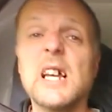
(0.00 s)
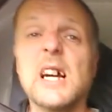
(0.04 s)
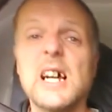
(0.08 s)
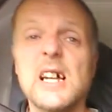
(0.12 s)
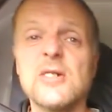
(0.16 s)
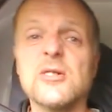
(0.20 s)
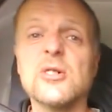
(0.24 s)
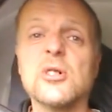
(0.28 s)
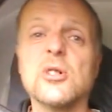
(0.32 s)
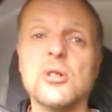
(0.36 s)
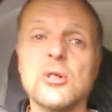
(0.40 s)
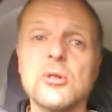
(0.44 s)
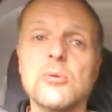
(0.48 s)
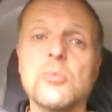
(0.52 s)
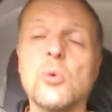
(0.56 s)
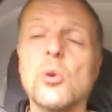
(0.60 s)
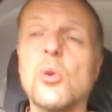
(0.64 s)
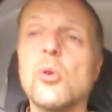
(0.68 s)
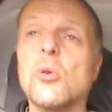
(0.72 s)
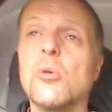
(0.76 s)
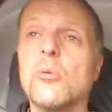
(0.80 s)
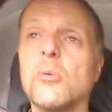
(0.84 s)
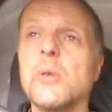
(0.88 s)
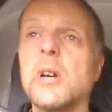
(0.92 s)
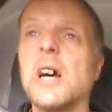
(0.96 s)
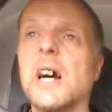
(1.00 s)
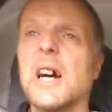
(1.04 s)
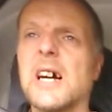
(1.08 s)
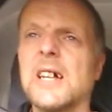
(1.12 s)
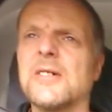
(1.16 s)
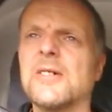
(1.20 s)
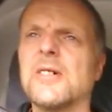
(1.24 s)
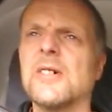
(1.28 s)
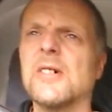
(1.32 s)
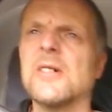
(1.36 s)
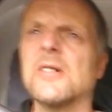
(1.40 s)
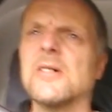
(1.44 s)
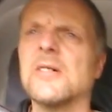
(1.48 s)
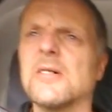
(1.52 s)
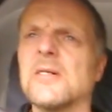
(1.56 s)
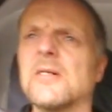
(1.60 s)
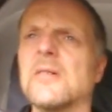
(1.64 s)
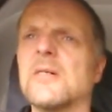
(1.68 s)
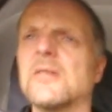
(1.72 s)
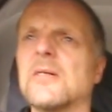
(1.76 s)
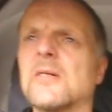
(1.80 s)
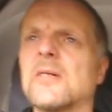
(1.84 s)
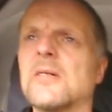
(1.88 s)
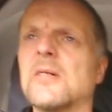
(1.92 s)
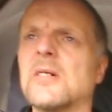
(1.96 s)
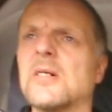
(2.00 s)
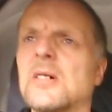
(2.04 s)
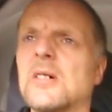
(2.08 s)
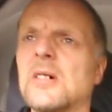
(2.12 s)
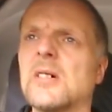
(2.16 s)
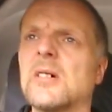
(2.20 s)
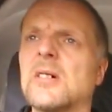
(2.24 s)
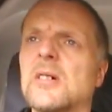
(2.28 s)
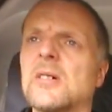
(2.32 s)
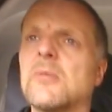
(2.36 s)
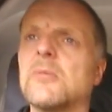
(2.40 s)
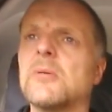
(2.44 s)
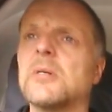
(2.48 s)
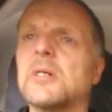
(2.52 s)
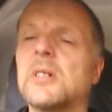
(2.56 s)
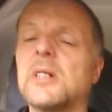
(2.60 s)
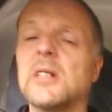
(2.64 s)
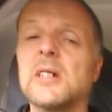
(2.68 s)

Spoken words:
last good walk we had. We